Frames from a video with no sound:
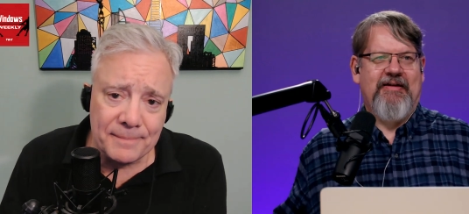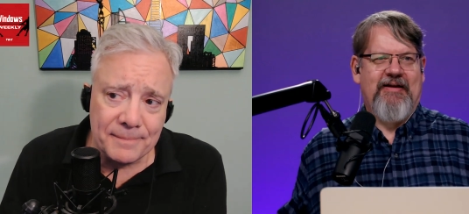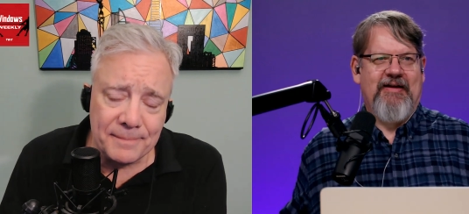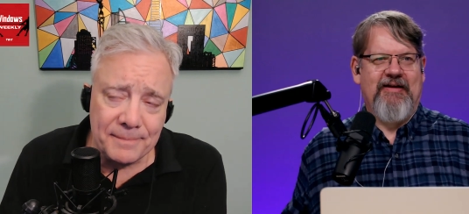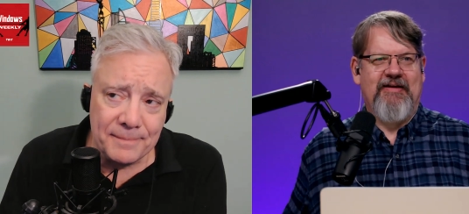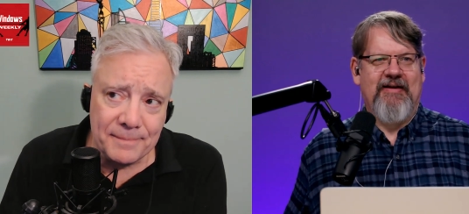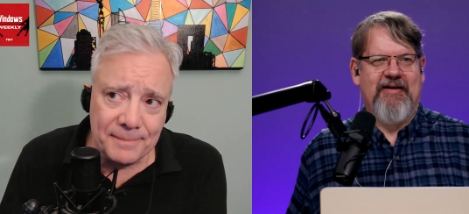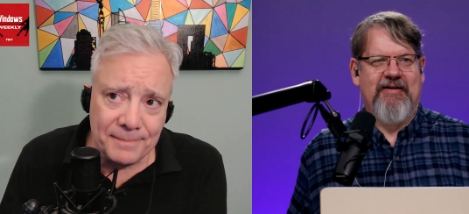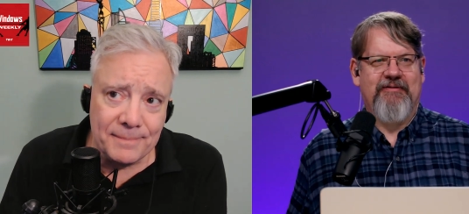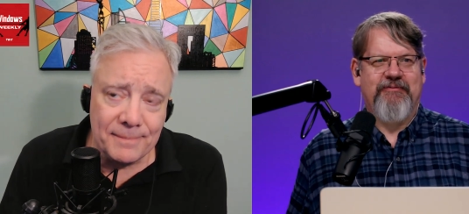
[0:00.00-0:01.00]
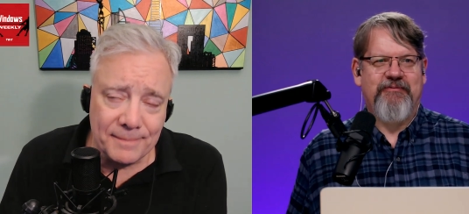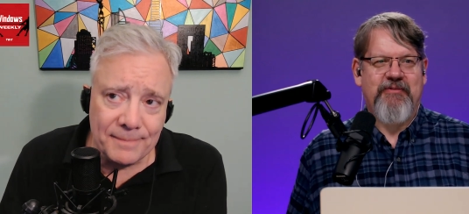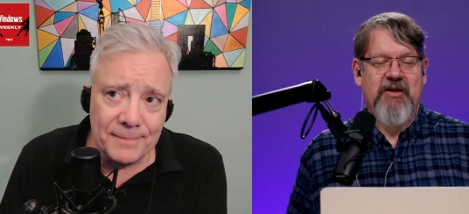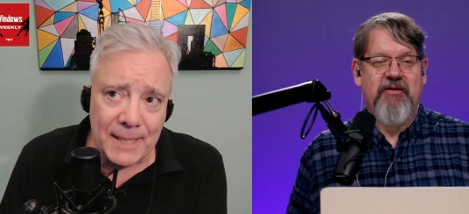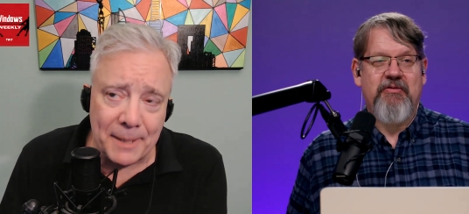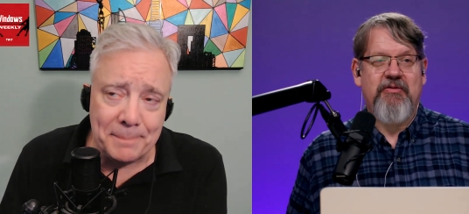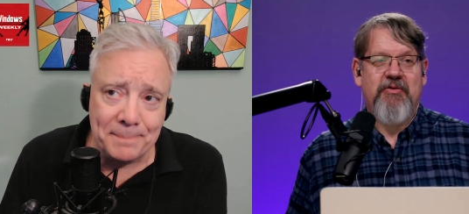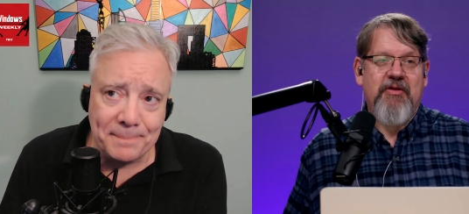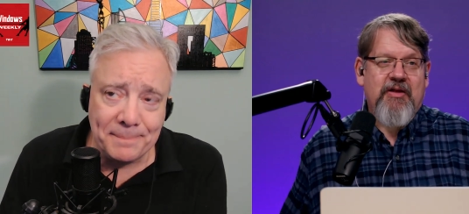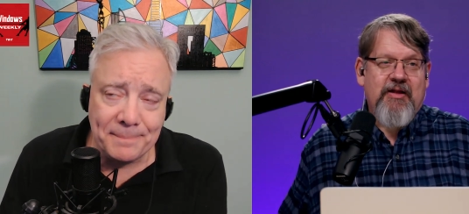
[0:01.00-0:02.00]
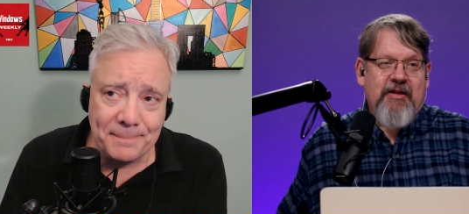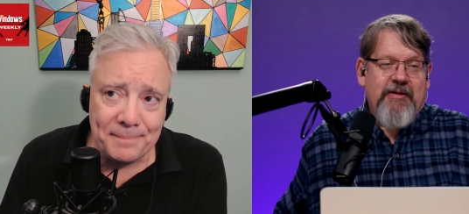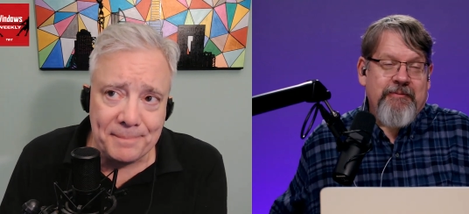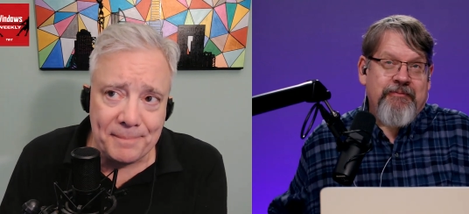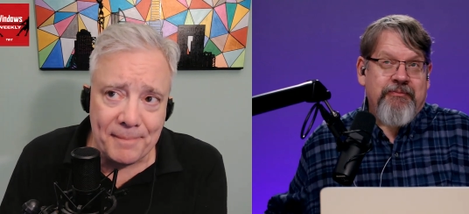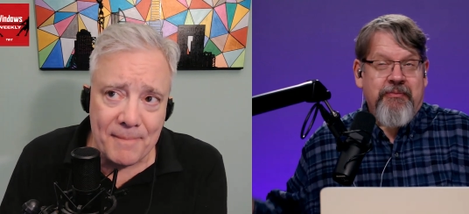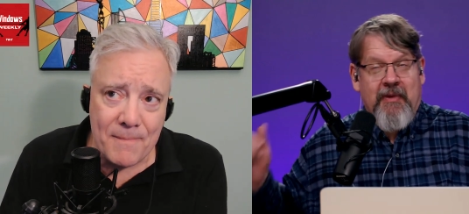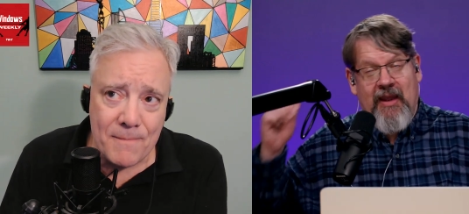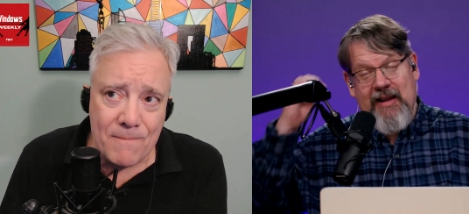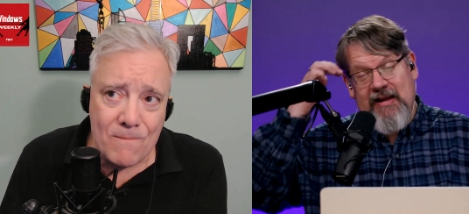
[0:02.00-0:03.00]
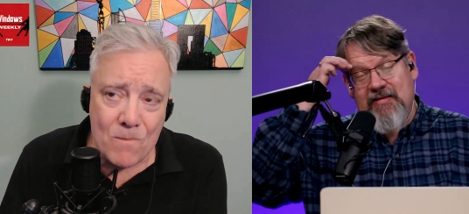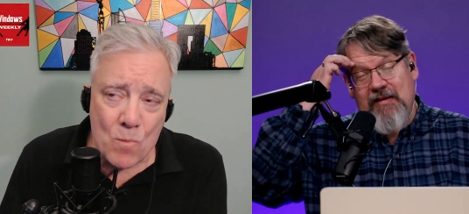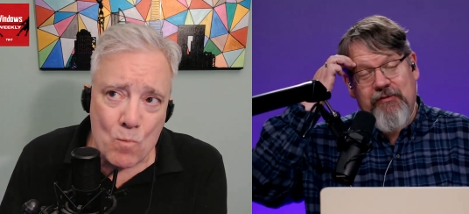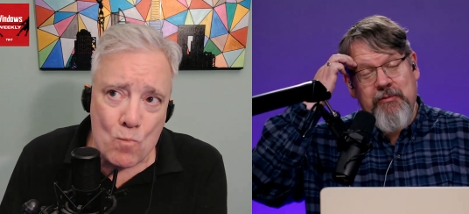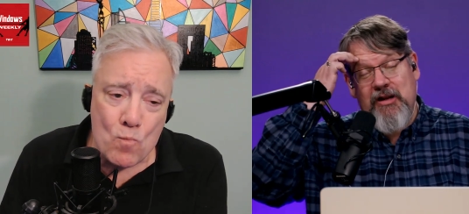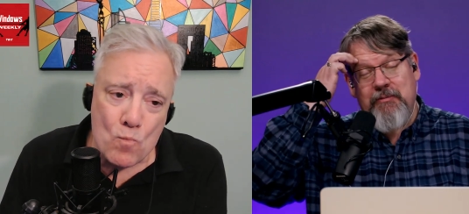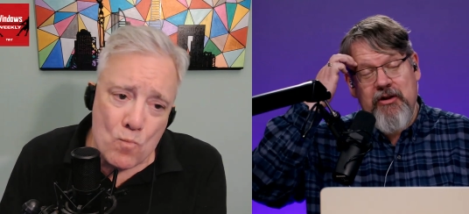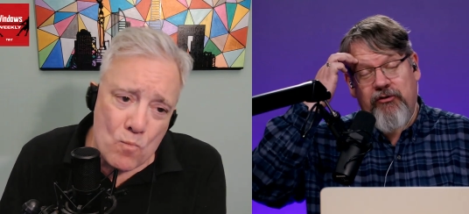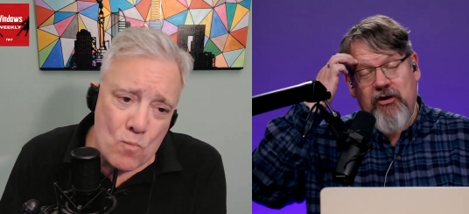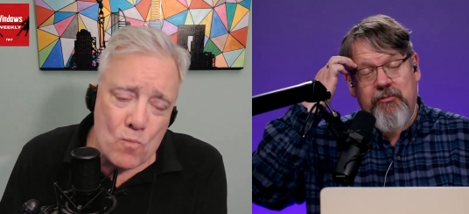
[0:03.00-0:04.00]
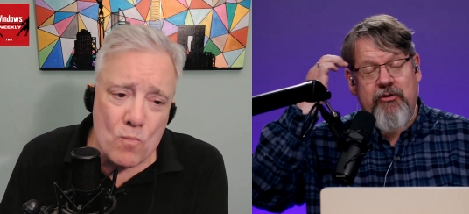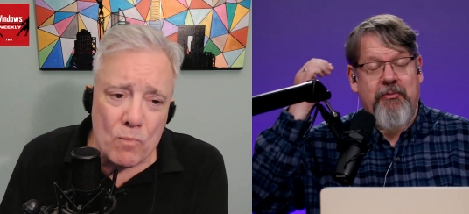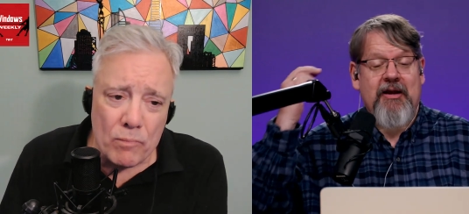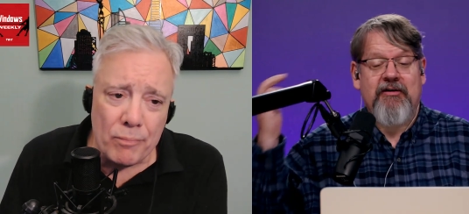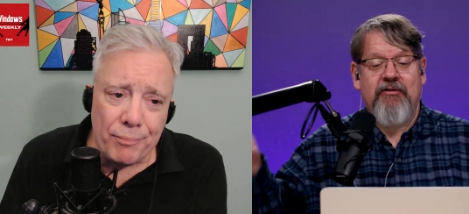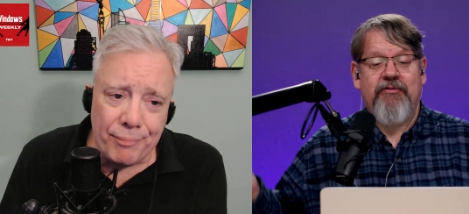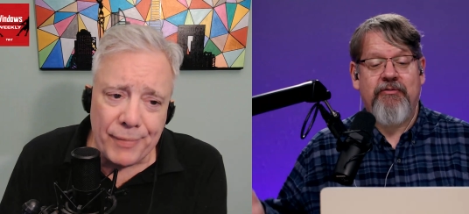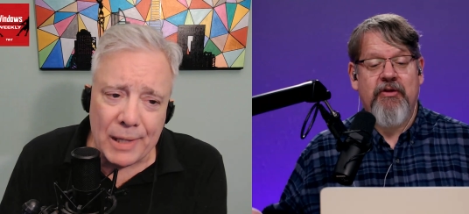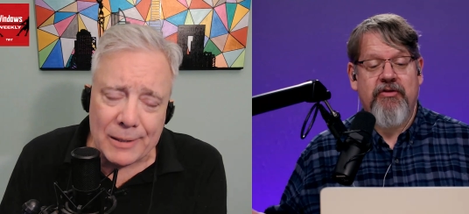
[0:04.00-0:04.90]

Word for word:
Speaker 1: and uh, they. Yep. I got to say, from an administrative perspective,